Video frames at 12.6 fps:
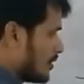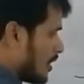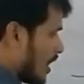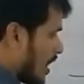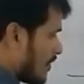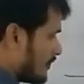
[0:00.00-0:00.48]

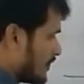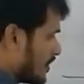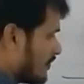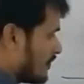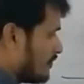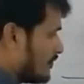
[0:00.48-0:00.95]

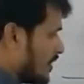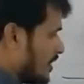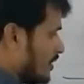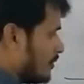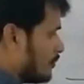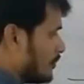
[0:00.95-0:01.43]
After
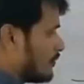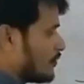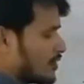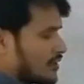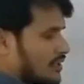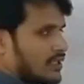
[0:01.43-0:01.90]
15,
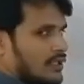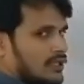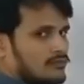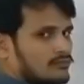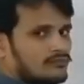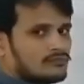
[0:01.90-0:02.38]
before
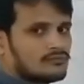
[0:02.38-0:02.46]
30,